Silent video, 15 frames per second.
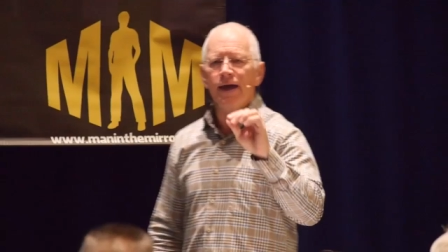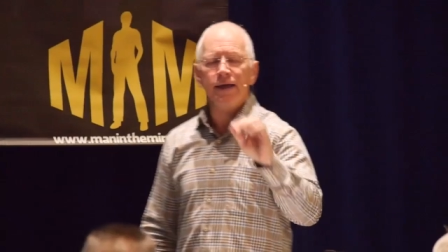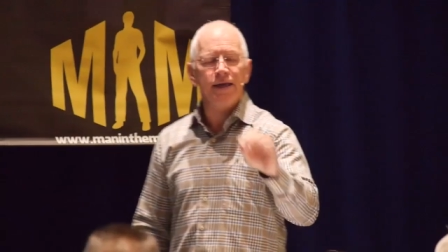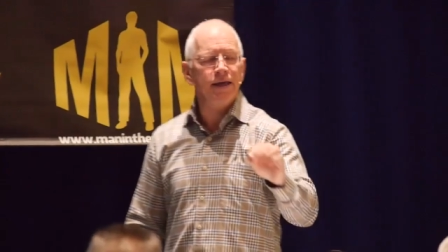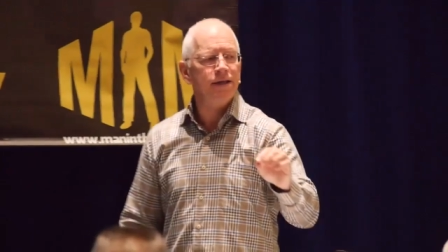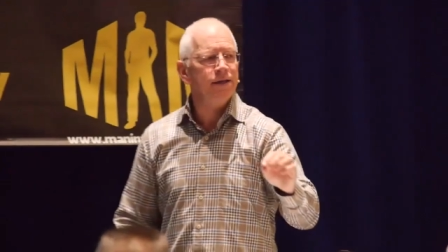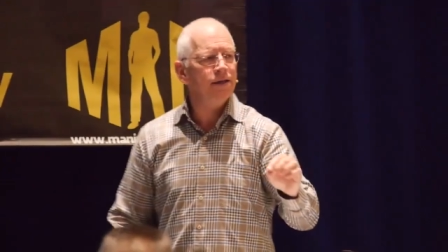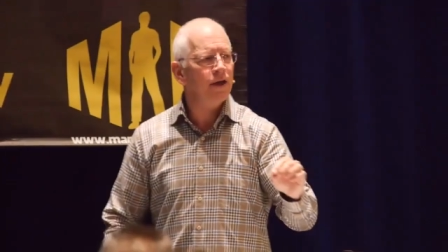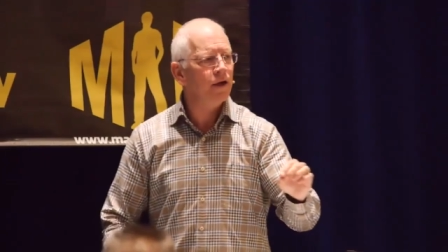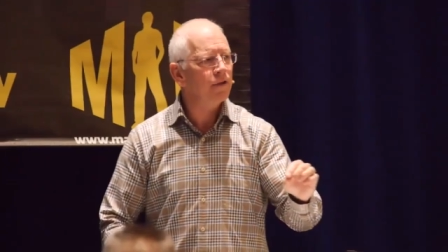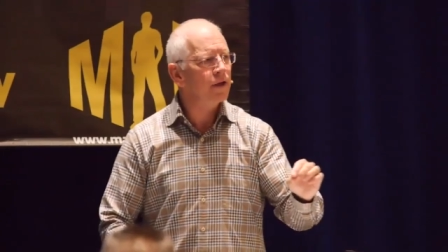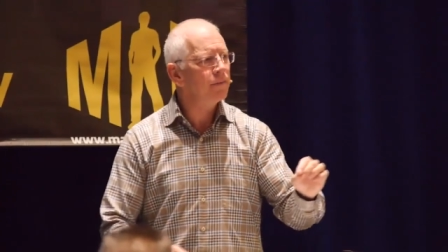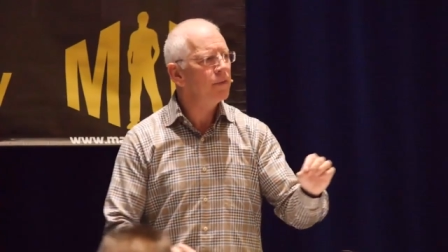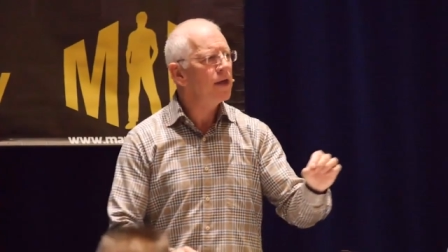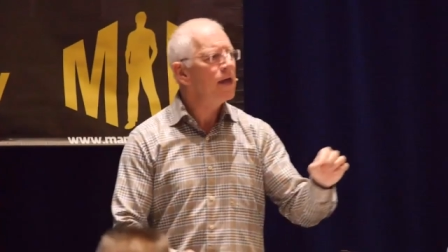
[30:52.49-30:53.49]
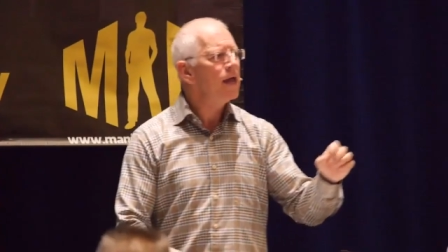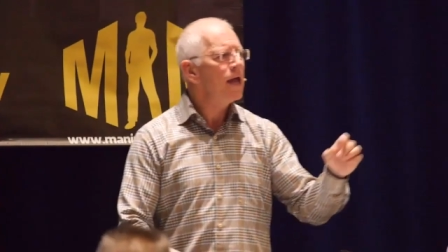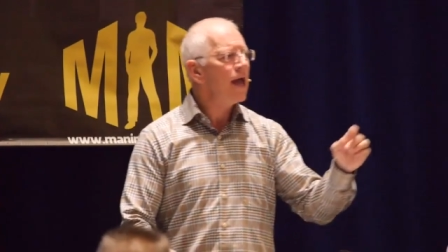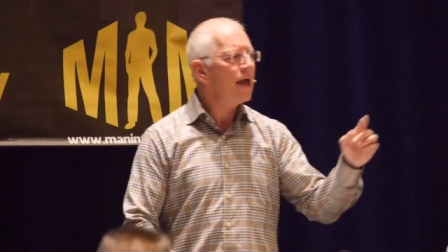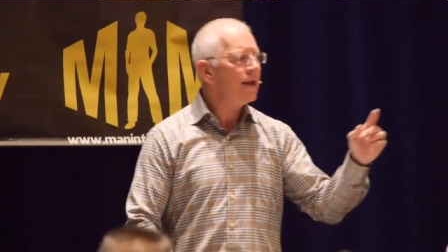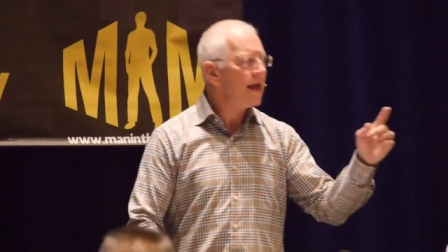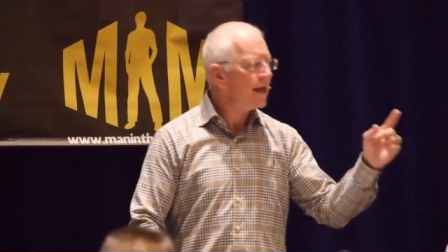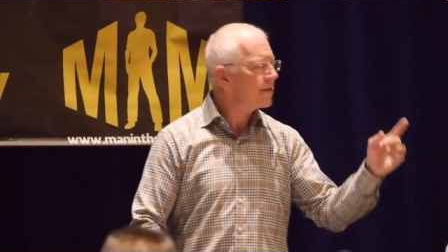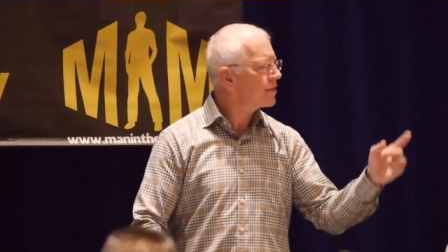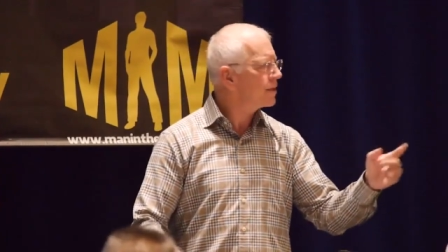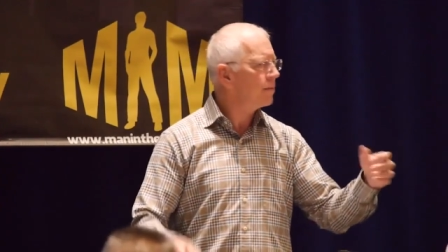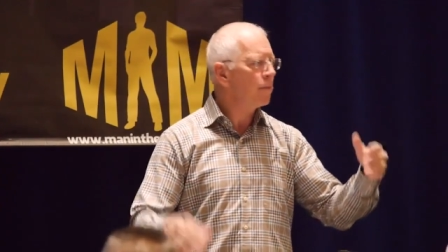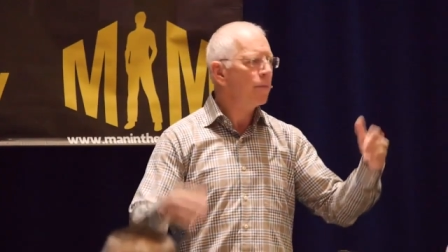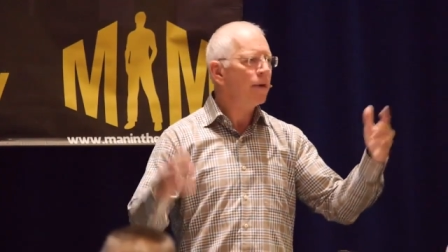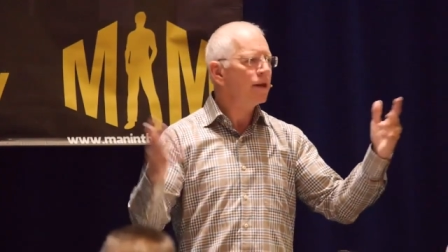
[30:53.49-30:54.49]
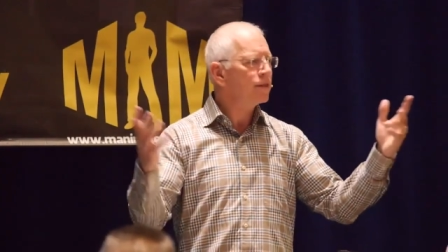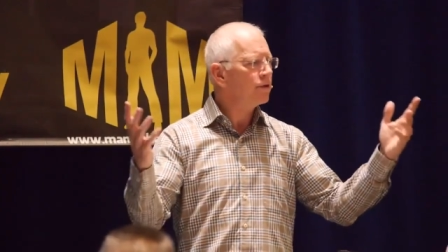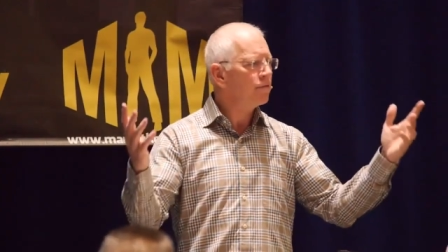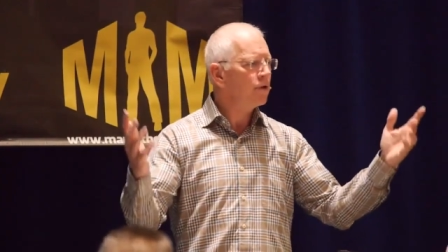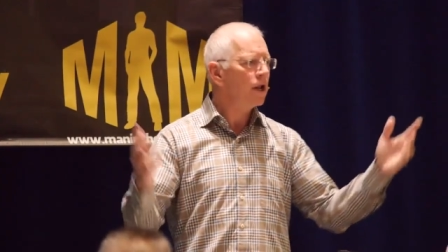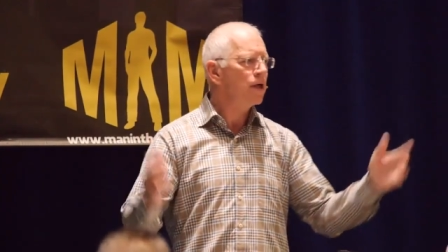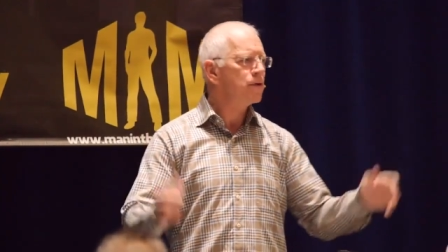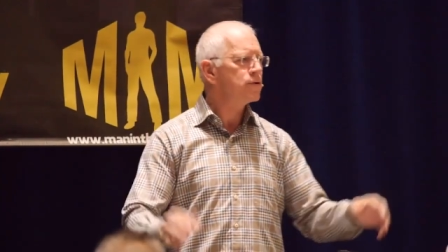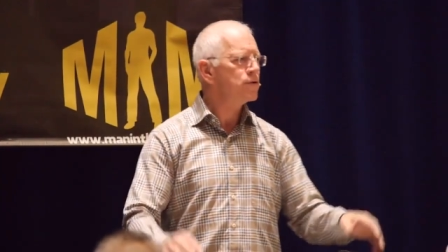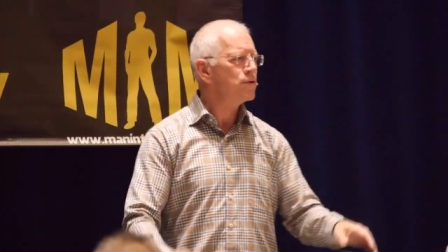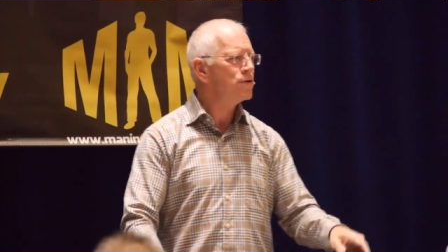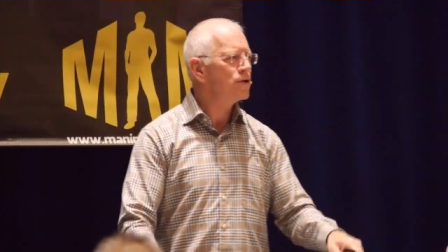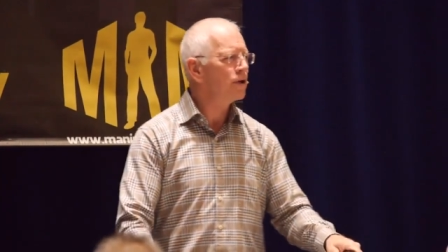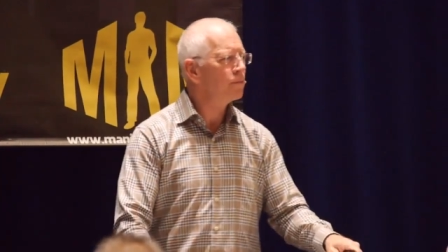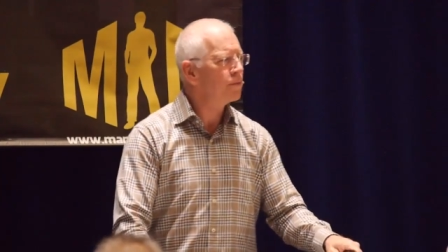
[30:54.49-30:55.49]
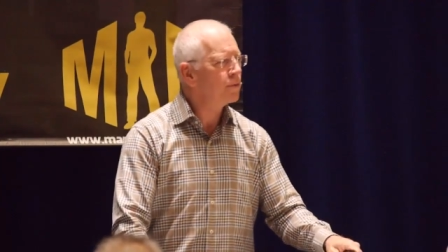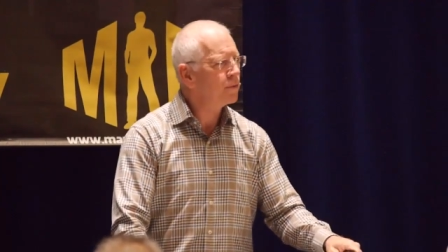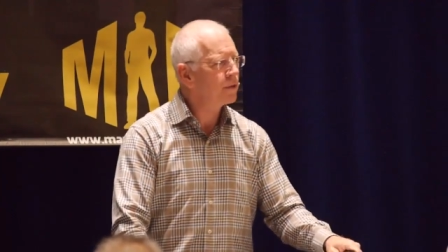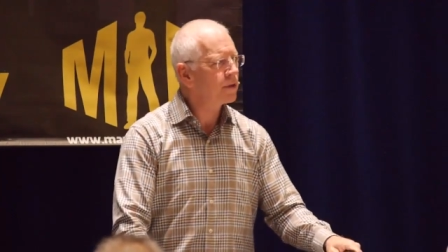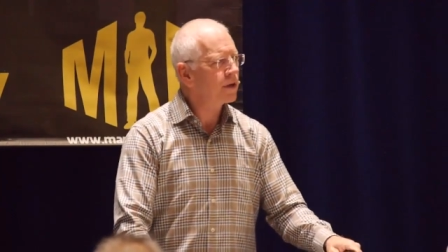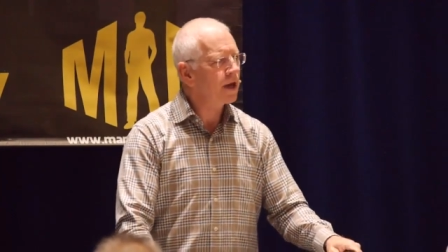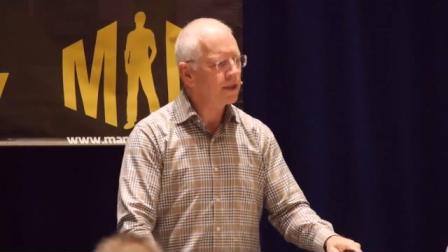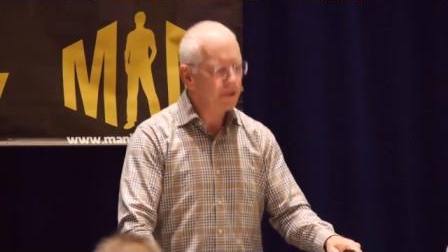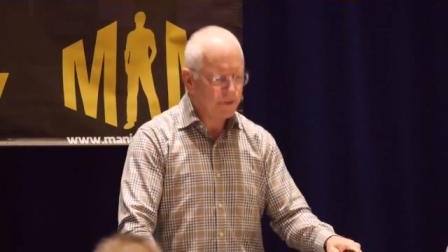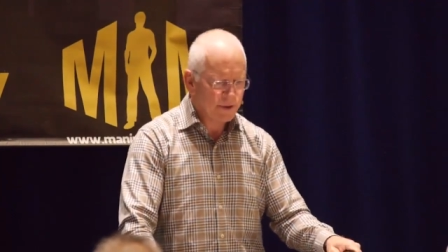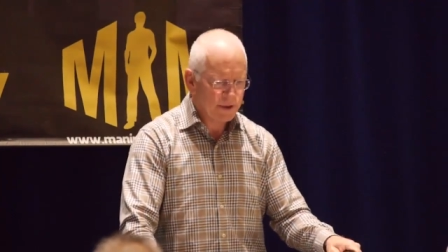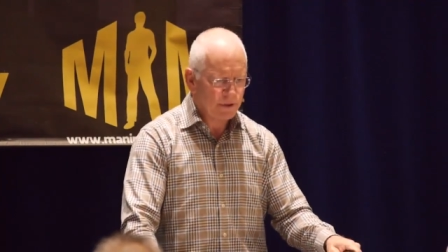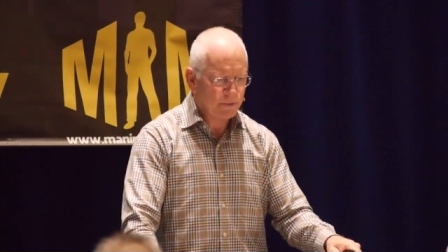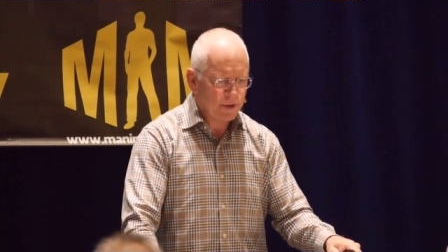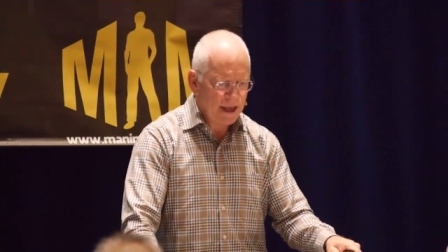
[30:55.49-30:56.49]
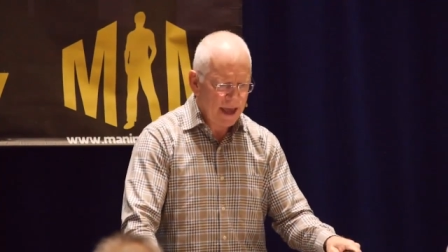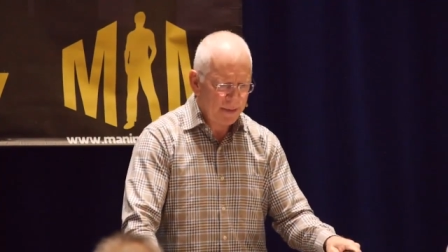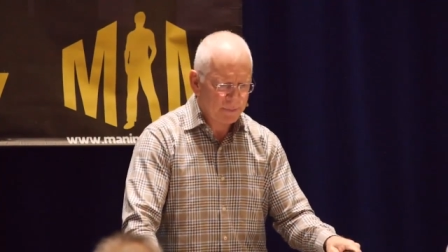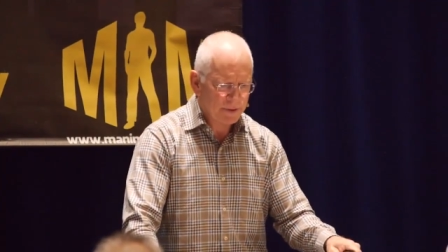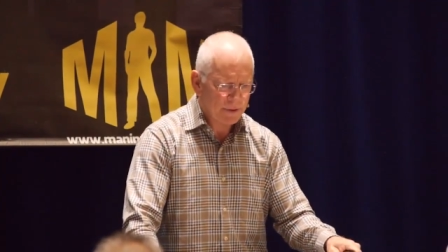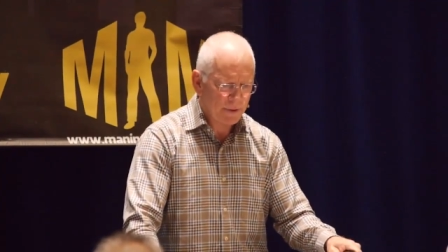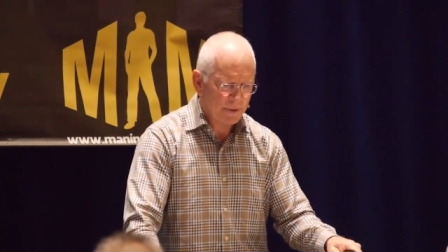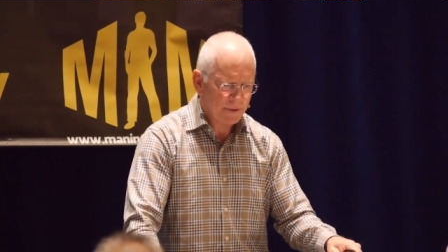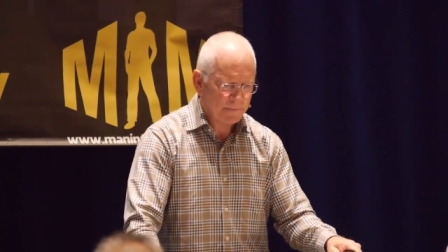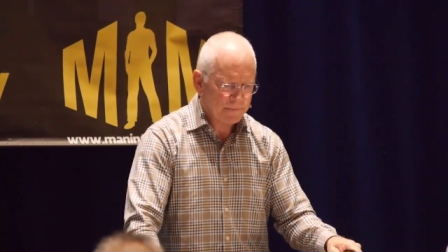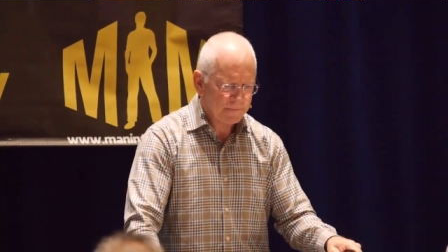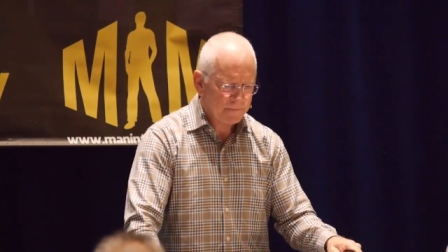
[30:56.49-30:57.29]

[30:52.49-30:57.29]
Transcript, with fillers: and get to know them and ask them about their relationship with God and see what happens.